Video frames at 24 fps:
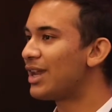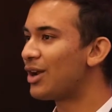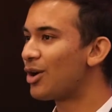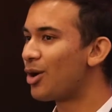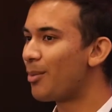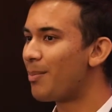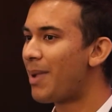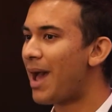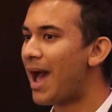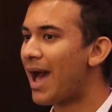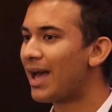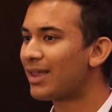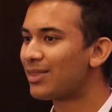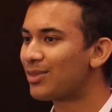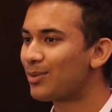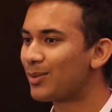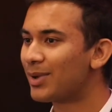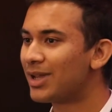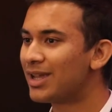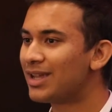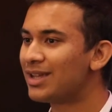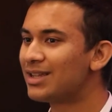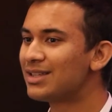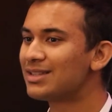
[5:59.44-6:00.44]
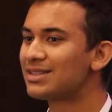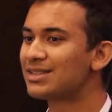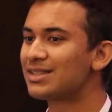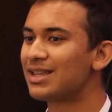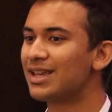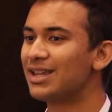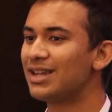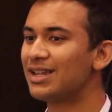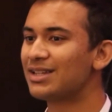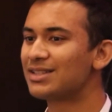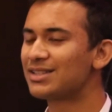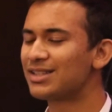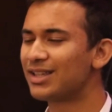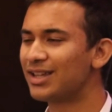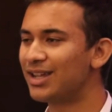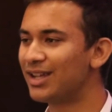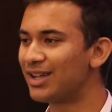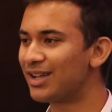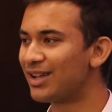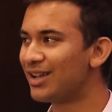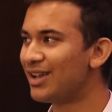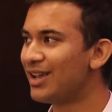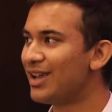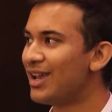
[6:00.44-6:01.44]
narrow pathways, and it's
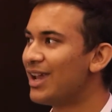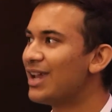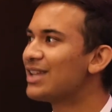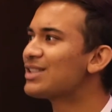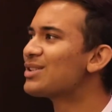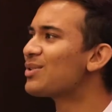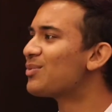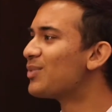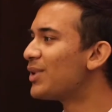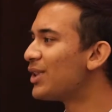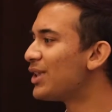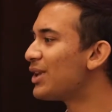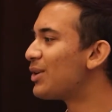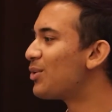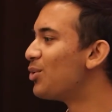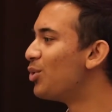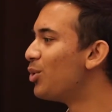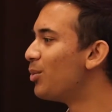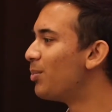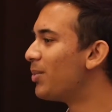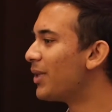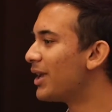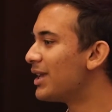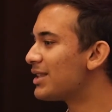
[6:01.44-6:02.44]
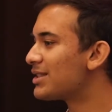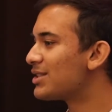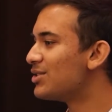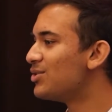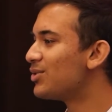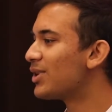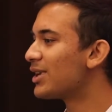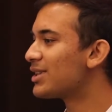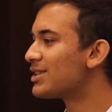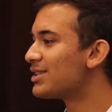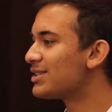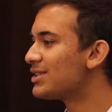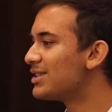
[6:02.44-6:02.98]
like, it's a really cool place, and you get